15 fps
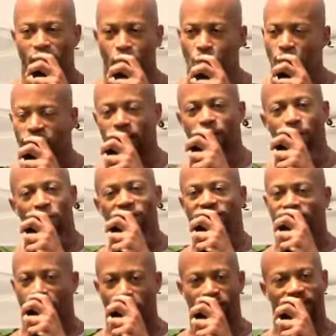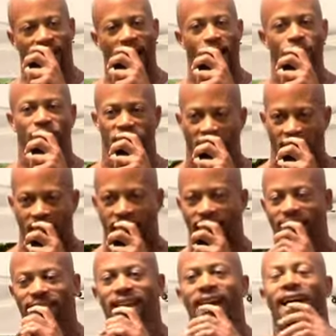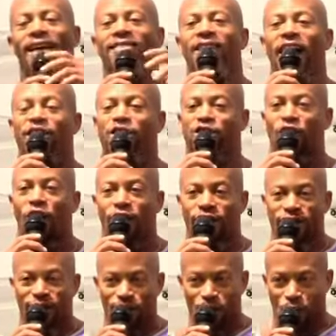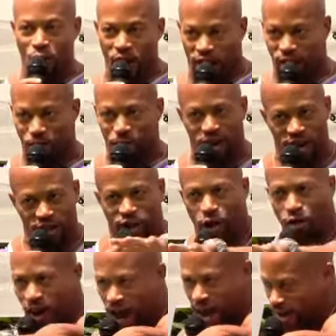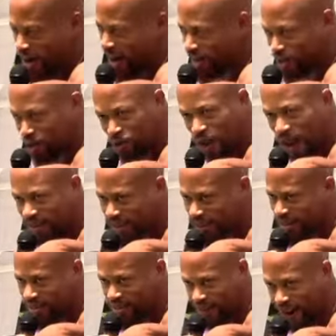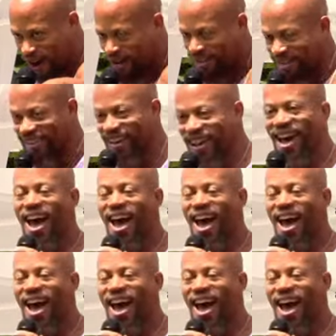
Y'all wanted to be summertime, fine. That started in the winter, but it's okay. It ain't too late to get started.